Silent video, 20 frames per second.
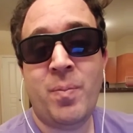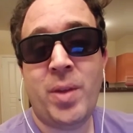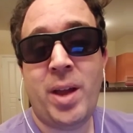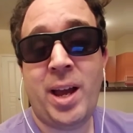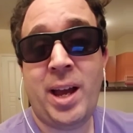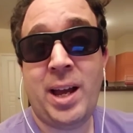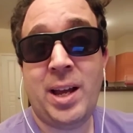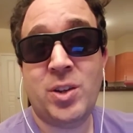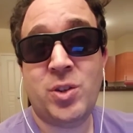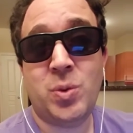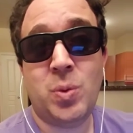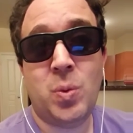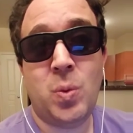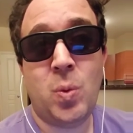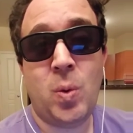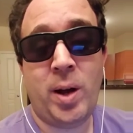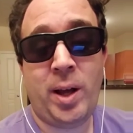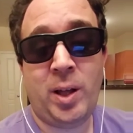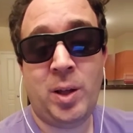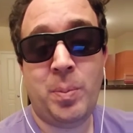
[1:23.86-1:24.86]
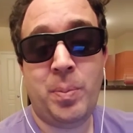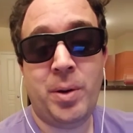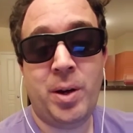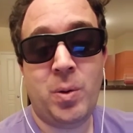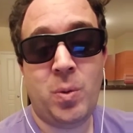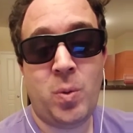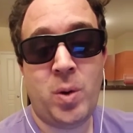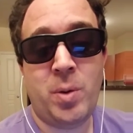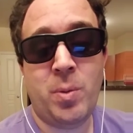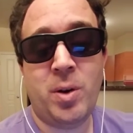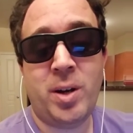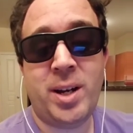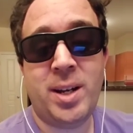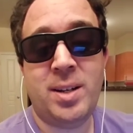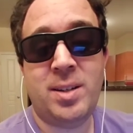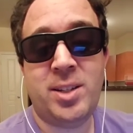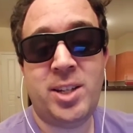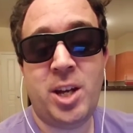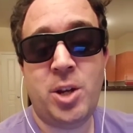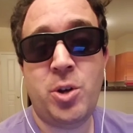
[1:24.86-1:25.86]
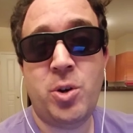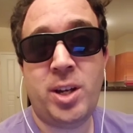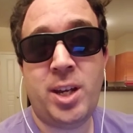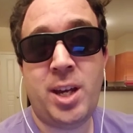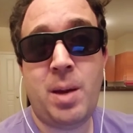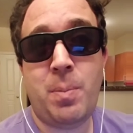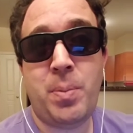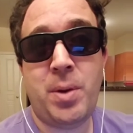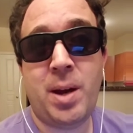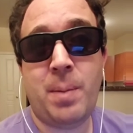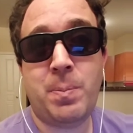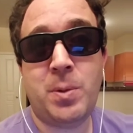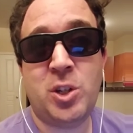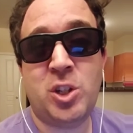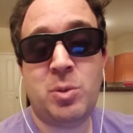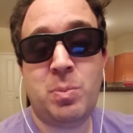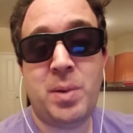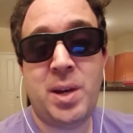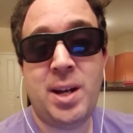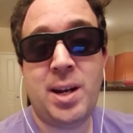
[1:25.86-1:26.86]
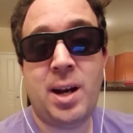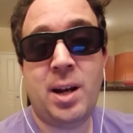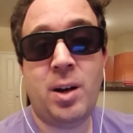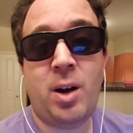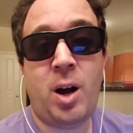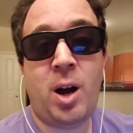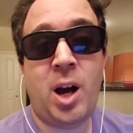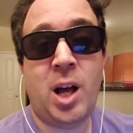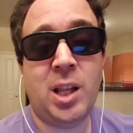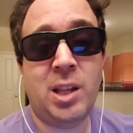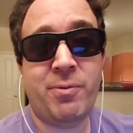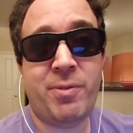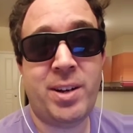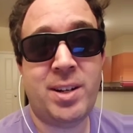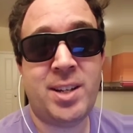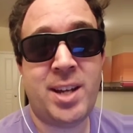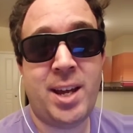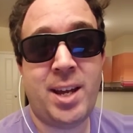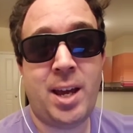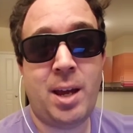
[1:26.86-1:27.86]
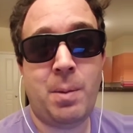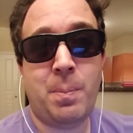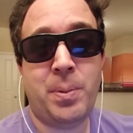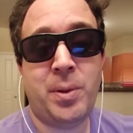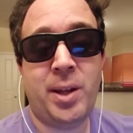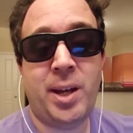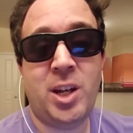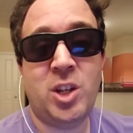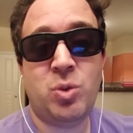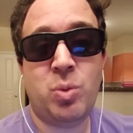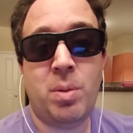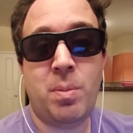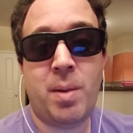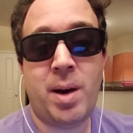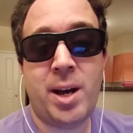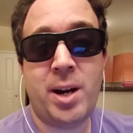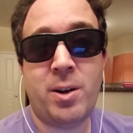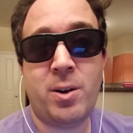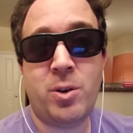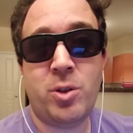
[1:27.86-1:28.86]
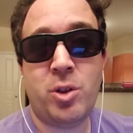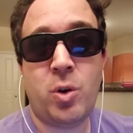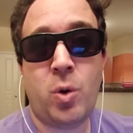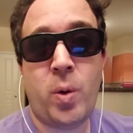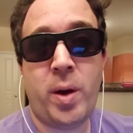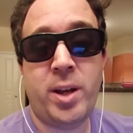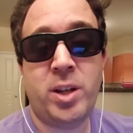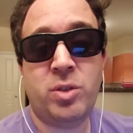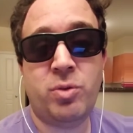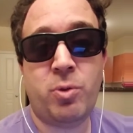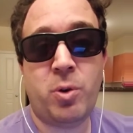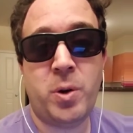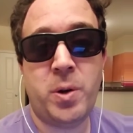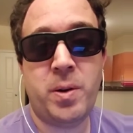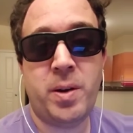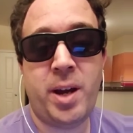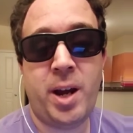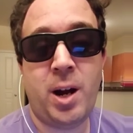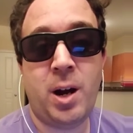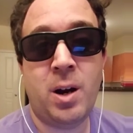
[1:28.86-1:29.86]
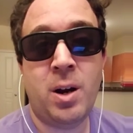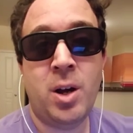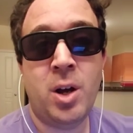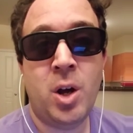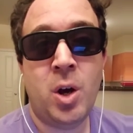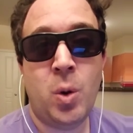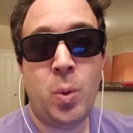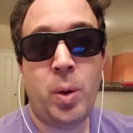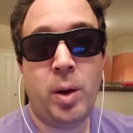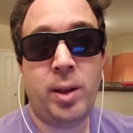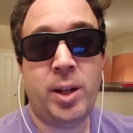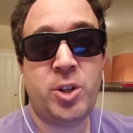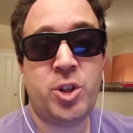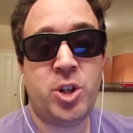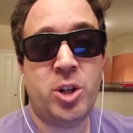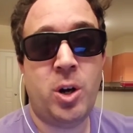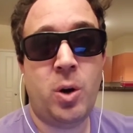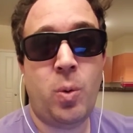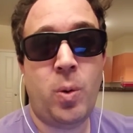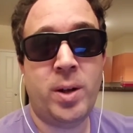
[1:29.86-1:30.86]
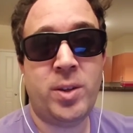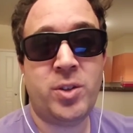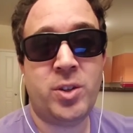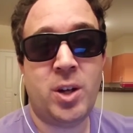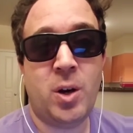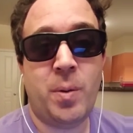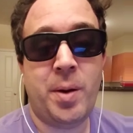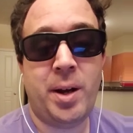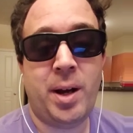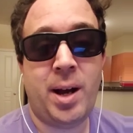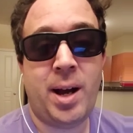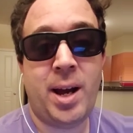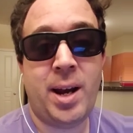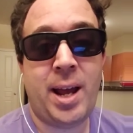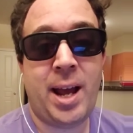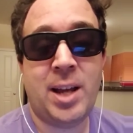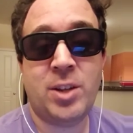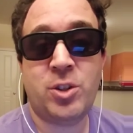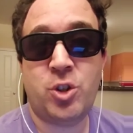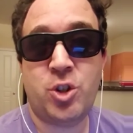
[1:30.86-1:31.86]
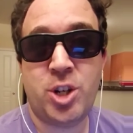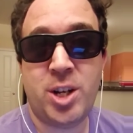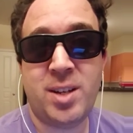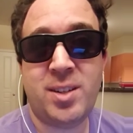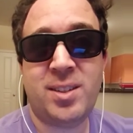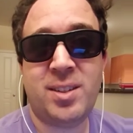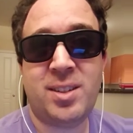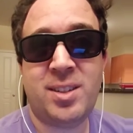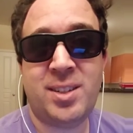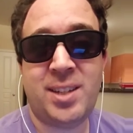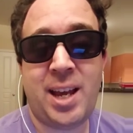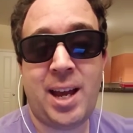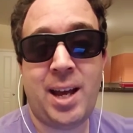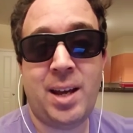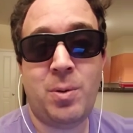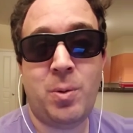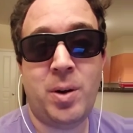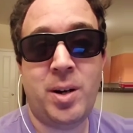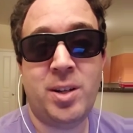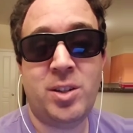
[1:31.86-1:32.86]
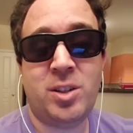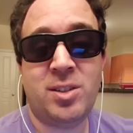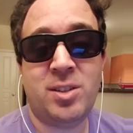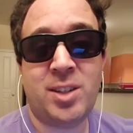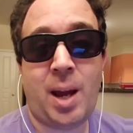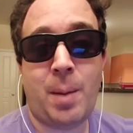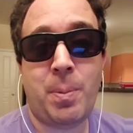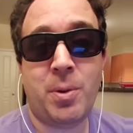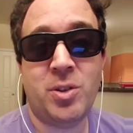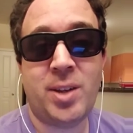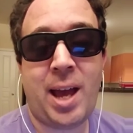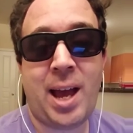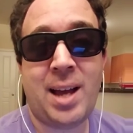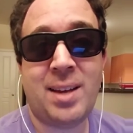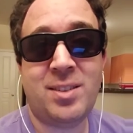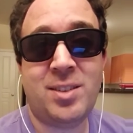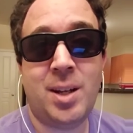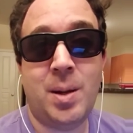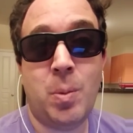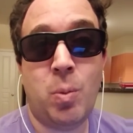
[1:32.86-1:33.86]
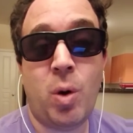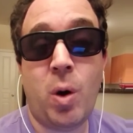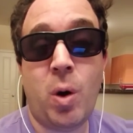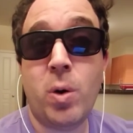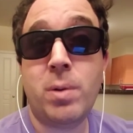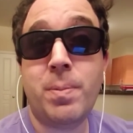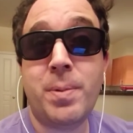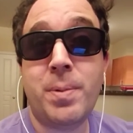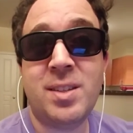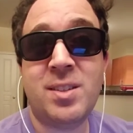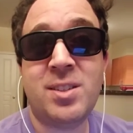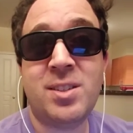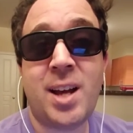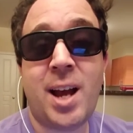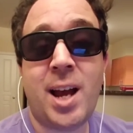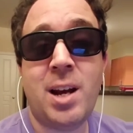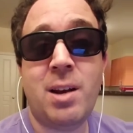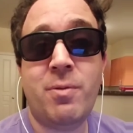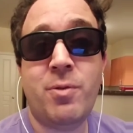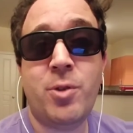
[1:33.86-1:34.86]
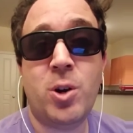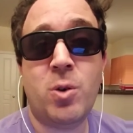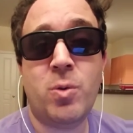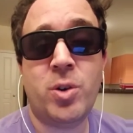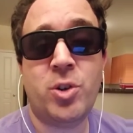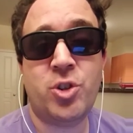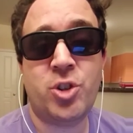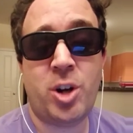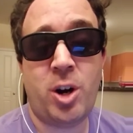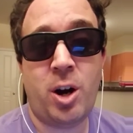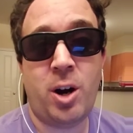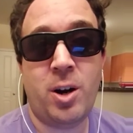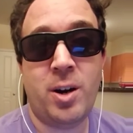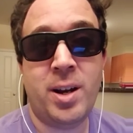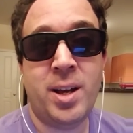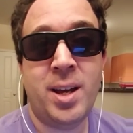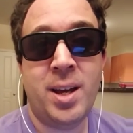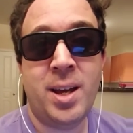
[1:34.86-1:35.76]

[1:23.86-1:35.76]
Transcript: as well. But we will continue to keep you up to speed on all of it taking place. We monitor the quakes for you here. We let you know what's going on. As Jesus said when his disciples asked him, What would be the sign of your return